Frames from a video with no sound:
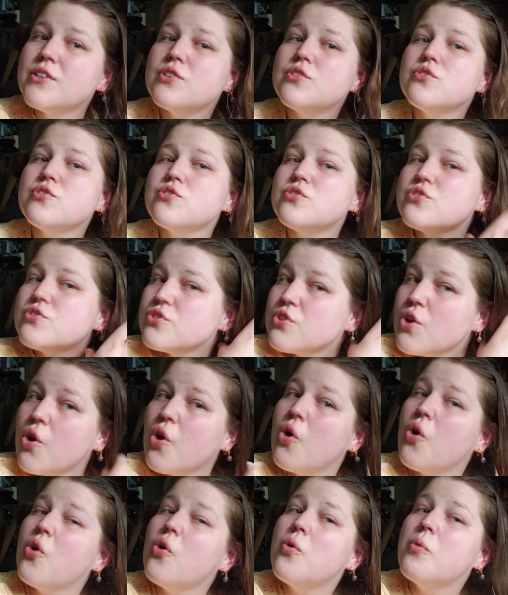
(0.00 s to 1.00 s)
so
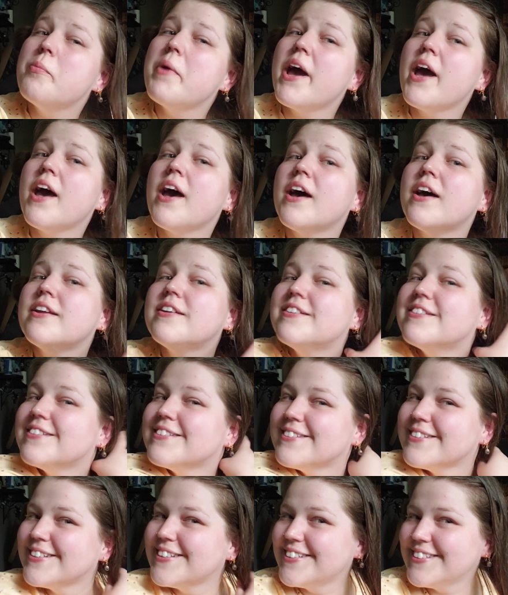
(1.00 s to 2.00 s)
mad
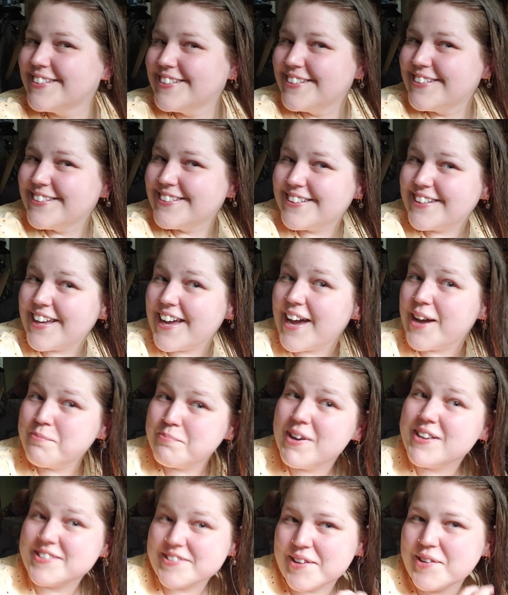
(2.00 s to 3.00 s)
at
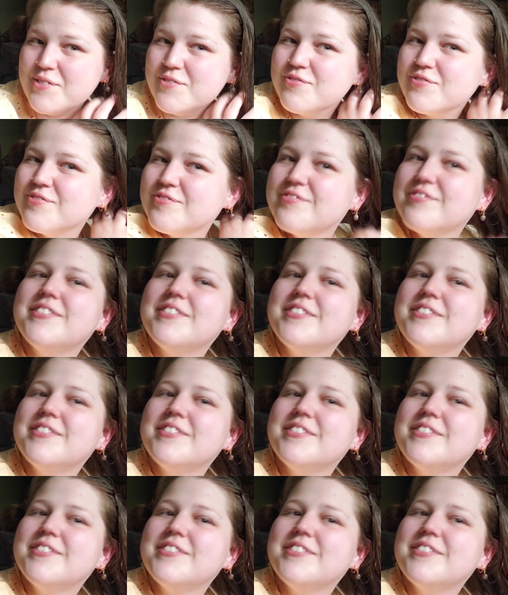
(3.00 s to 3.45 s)
myself